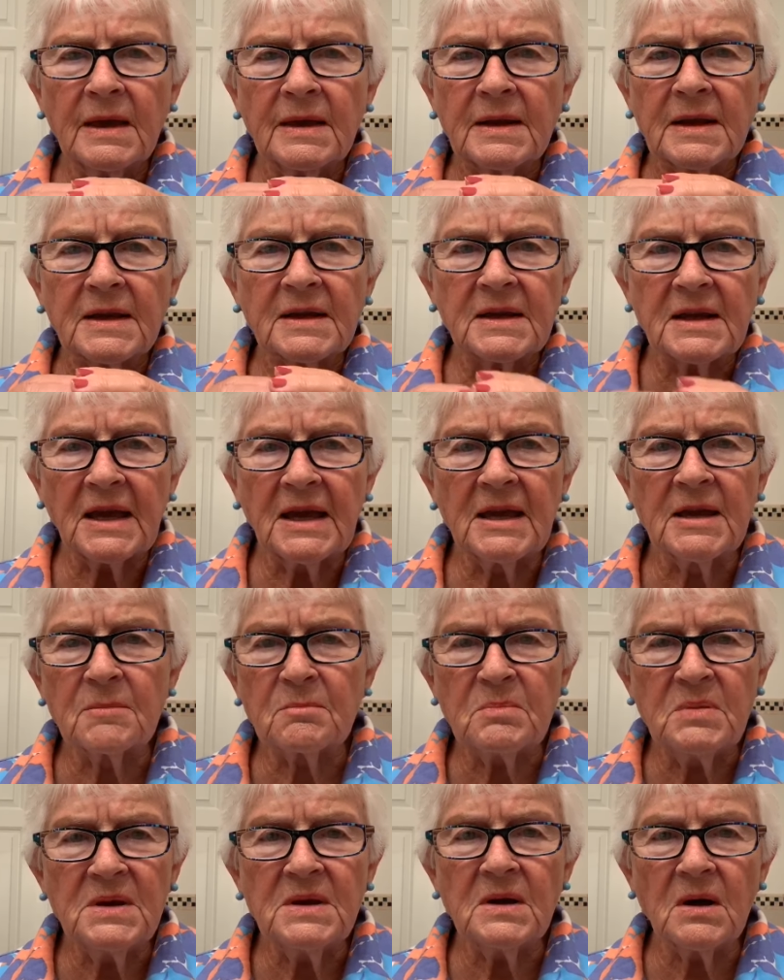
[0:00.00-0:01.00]
and it
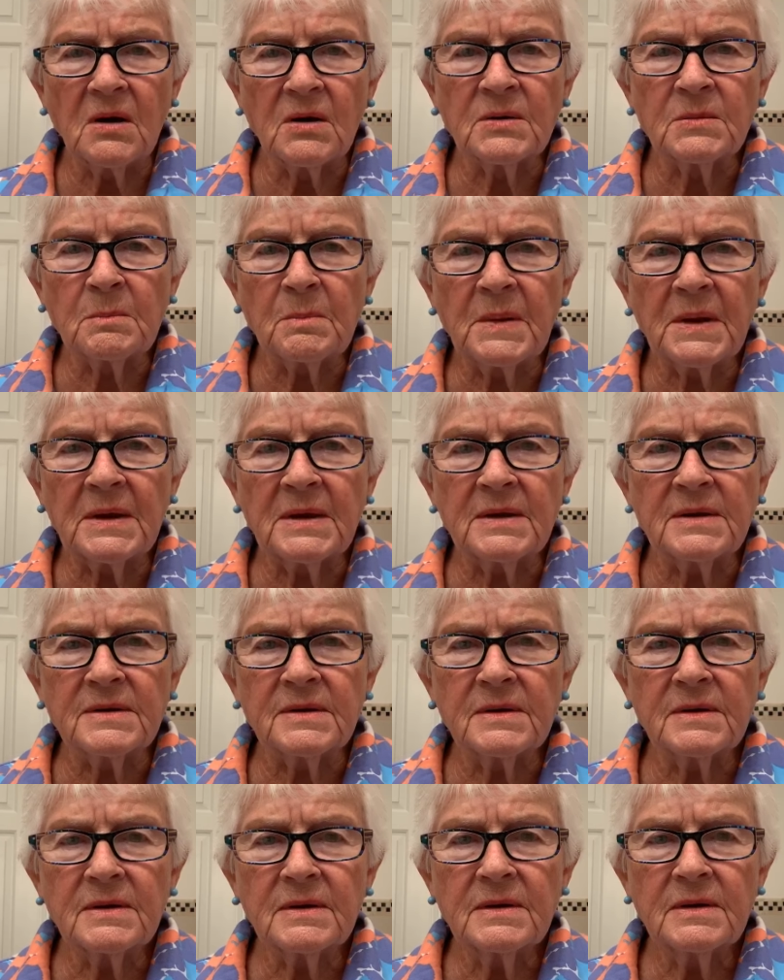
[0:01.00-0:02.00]
can't be
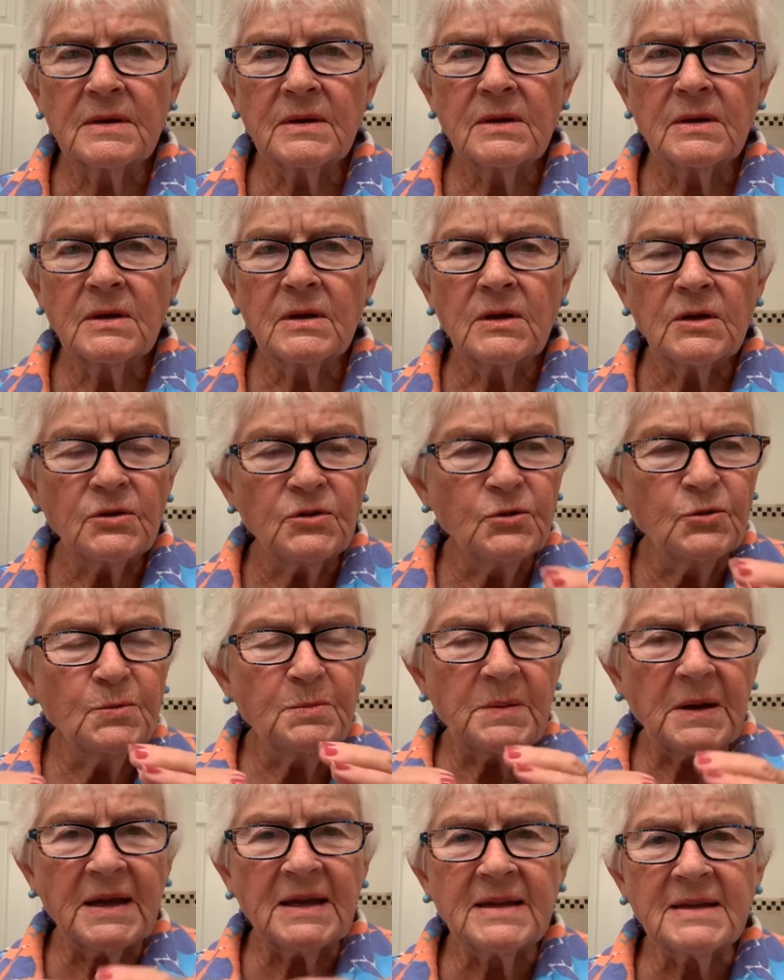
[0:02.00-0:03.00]
unpaid. You
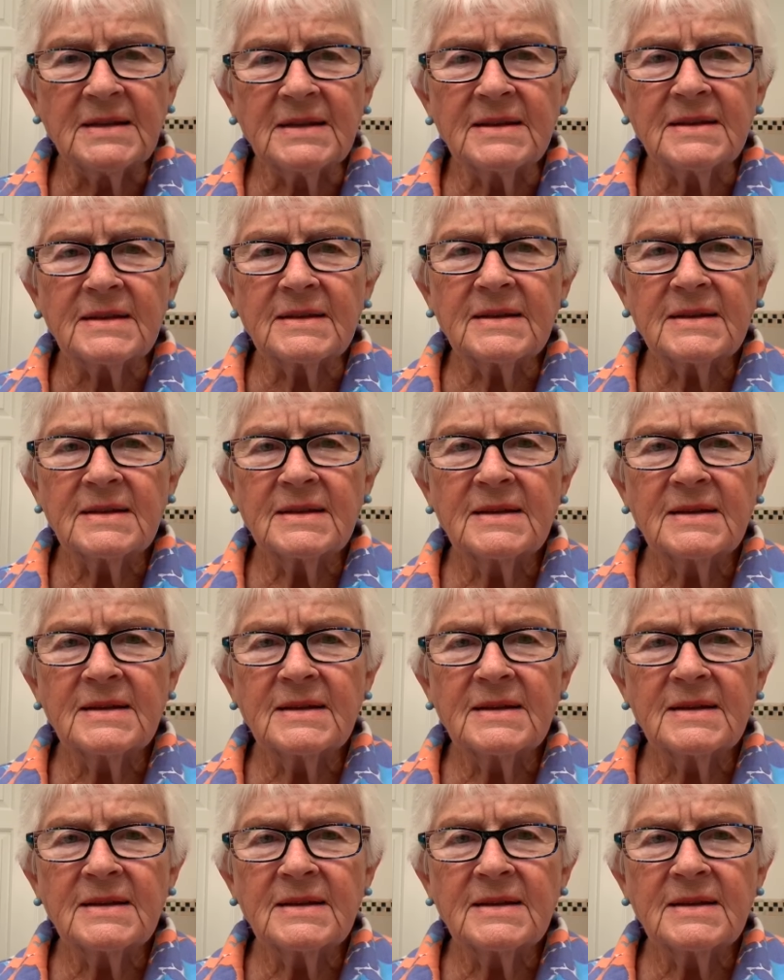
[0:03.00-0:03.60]
paid it,